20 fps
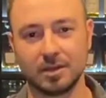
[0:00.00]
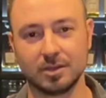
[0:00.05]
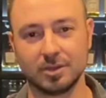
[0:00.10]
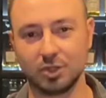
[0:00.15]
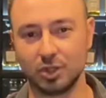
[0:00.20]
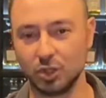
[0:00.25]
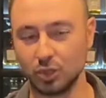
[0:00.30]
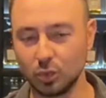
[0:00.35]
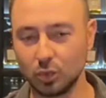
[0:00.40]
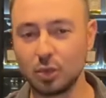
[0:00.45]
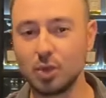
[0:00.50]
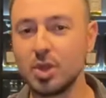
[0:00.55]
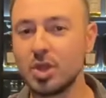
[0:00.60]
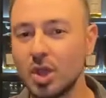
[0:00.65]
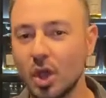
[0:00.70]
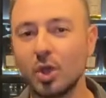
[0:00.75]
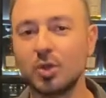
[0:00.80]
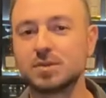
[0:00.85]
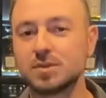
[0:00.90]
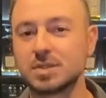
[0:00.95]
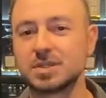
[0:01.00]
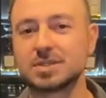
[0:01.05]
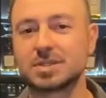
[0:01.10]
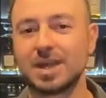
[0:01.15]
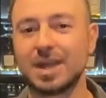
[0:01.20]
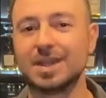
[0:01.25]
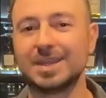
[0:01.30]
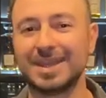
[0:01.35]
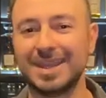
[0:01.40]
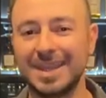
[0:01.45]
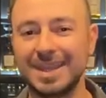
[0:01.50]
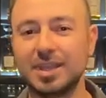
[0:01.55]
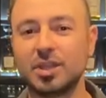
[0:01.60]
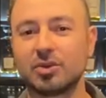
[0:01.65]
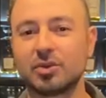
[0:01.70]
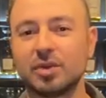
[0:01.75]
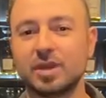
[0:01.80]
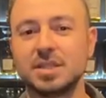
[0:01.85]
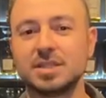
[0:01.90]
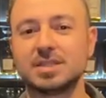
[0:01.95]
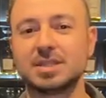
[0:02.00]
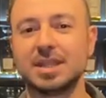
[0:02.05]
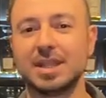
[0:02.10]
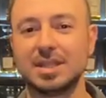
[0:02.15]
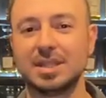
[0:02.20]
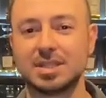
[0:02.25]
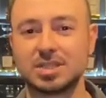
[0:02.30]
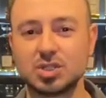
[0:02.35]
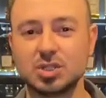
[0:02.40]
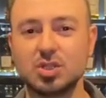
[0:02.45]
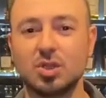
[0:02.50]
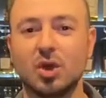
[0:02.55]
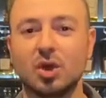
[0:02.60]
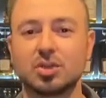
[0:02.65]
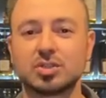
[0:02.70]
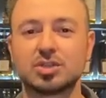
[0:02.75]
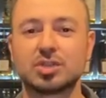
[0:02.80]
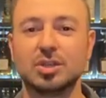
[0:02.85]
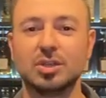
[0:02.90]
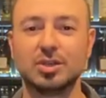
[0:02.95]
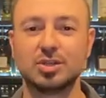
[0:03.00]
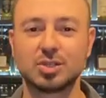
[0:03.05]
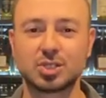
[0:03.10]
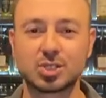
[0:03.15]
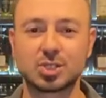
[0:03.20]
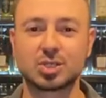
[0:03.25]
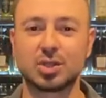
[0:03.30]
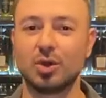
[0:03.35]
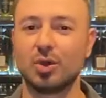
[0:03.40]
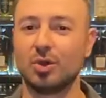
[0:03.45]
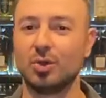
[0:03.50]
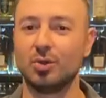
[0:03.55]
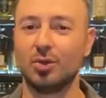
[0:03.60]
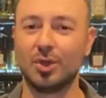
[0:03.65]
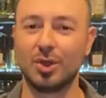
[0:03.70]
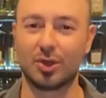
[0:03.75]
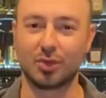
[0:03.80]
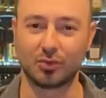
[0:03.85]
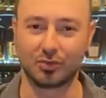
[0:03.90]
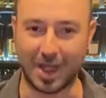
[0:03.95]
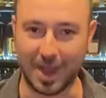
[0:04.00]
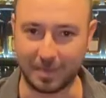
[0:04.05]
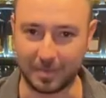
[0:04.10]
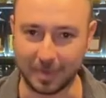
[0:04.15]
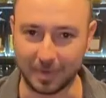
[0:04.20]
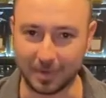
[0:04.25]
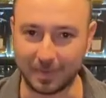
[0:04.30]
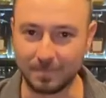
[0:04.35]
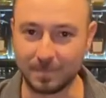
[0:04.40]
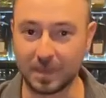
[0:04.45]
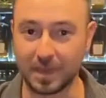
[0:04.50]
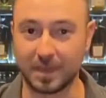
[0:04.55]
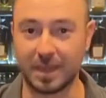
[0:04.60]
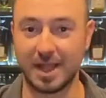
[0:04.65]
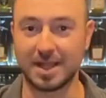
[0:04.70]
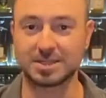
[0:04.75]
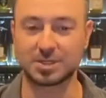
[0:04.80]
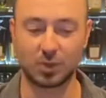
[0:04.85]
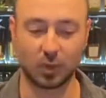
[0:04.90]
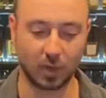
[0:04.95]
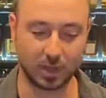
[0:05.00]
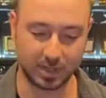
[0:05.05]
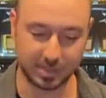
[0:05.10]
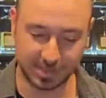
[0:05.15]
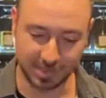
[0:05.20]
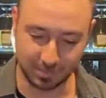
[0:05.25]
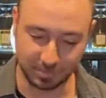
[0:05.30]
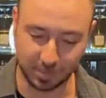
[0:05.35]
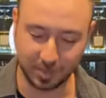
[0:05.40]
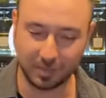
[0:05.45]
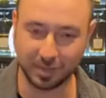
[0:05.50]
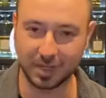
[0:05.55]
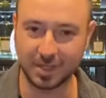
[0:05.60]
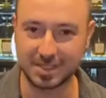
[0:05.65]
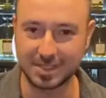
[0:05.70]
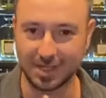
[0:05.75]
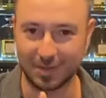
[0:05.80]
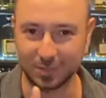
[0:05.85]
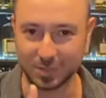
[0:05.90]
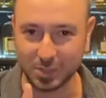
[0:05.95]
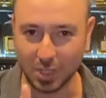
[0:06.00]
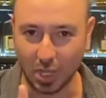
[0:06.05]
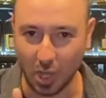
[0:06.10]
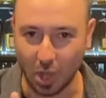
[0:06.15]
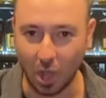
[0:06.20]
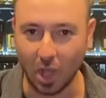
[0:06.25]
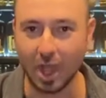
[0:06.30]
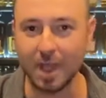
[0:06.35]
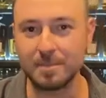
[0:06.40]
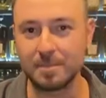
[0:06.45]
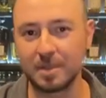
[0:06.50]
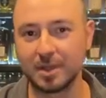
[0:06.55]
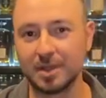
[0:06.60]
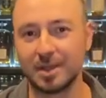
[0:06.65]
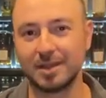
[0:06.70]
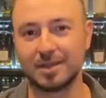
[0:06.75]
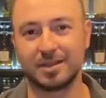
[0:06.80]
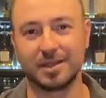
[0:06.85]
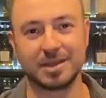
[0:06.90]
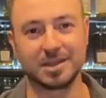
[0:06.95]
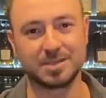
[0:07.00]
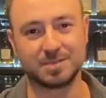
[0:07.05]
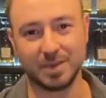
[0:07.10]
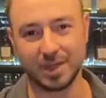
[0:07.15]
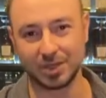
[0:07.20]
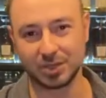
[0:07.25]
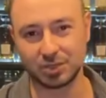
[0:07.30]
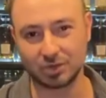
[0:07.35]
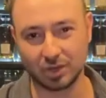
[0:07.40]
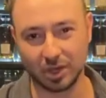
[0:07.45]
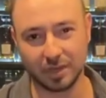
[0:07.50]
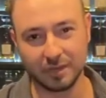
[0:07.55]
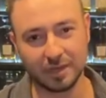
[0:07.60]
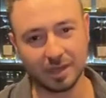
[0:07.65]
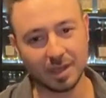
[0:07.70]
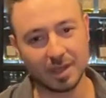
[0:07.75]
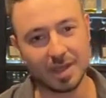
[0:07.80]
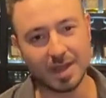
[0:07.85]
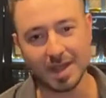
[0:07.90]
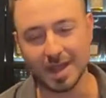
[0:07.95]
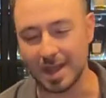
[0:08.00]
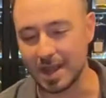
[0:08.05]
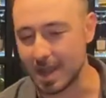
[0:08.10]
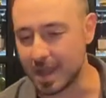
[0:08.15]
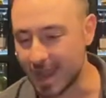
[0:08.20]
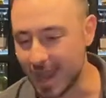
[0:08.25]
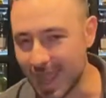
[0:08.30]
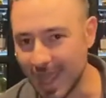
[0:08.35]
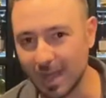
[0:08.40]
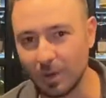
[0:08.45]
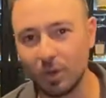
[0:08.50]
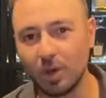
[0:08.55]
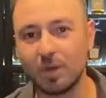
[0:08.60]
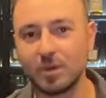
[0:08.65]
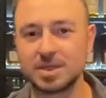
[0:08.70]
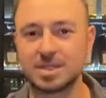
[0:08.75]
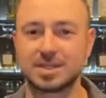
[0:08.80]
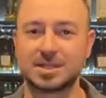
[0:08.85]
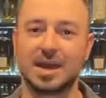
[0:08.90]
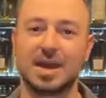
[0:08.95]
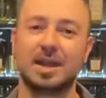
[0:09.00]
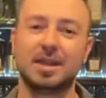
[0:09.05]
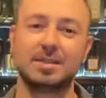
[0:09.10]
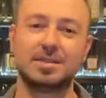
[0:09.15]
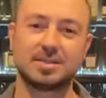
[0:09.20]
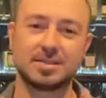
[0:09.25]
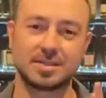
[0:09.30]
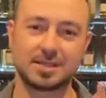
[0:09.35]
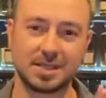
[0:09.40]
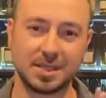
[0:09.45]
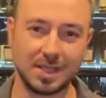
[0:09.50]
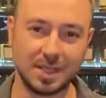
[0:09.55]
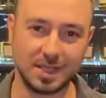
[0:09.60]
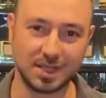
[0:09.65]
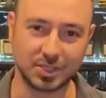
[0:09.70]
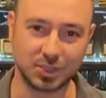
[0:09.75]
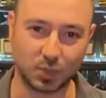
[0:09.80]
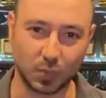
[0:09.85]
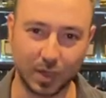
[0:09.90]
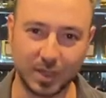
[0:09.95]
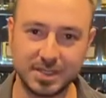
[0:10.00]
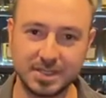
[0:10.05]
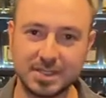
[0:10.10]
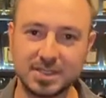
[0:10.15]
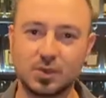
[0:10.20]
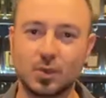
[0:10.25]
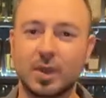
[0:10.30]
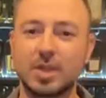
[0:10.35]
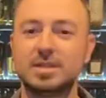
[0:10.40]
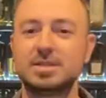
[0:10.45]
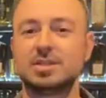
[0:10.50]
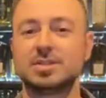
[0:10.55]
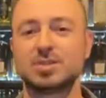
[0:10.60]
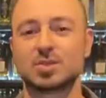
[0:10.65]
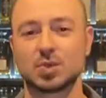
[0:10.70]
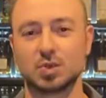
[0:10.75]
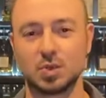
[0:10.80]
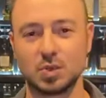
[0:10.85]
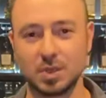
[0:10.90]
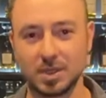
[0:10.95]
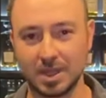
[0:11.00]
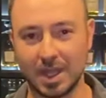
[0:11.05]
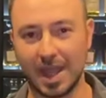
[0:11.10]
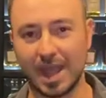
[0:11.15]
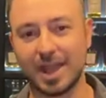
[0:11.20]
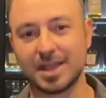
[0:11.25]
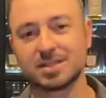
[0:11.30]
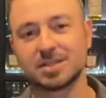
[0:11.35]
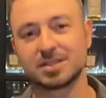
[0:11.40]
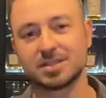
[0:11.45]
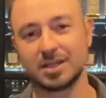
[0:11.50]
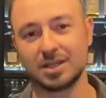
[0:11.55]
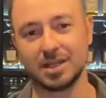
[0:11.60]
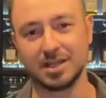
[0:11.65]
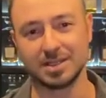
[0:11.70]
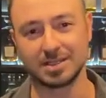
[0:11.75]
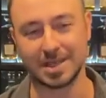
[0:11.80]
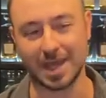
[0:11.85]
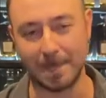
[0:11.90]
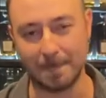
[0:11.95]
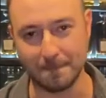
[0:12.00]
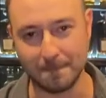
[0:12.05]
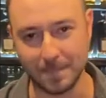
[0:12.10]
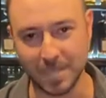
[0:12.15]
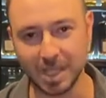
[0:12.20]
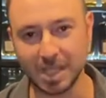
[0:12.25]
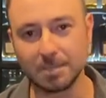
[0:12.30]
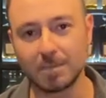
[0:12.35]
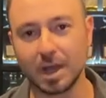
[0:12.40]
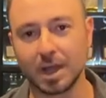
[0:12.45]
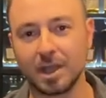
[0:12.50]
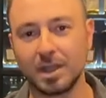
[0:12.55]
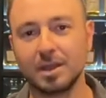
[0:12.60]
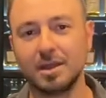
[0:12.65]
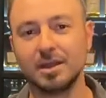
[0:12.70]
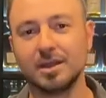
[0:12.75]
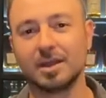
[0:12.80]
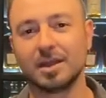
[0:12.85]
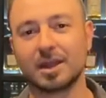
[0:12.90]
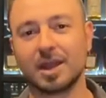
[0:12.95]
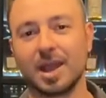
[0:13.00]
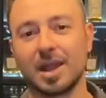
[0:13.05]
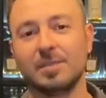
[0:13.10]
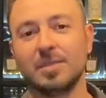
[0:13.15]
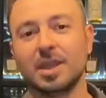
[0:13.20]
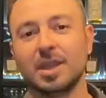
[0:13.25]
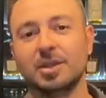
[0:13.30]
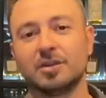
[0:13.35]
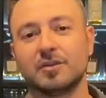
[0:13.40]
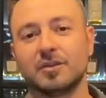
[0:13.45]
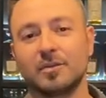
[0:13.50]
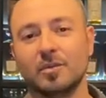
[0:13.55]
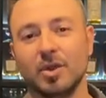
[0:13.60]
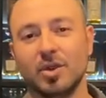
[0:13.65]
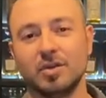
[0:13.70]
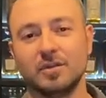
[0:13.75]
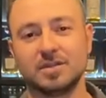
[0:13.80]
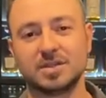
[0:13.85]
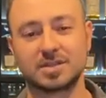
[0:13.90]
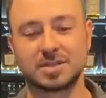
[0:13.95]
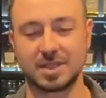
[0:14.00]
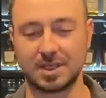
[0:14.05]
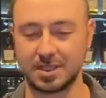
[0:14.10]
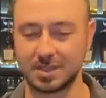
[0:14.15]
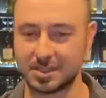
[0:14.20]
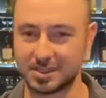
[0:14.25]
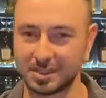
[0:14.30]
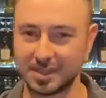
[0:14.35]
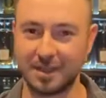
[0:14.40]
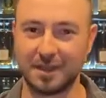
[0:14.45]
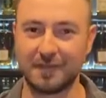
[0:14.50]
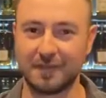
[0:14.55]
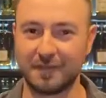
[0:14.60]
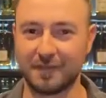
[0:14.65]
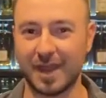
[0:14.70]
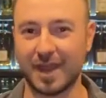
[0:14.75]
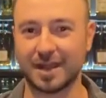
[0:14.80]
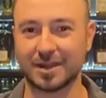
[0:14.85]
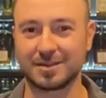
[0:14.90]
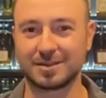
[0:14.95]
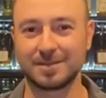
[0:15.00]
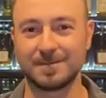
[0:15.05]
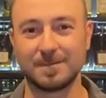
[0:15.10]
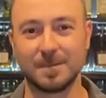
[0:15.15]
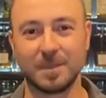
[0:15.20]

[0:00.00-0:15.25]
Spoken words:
you will notice that the increase is not so rapid. That's quite simply because that was hype that has been driving it. Now what we're starting to see in 2022, as I said, is that big money coming in from overseas. Fact.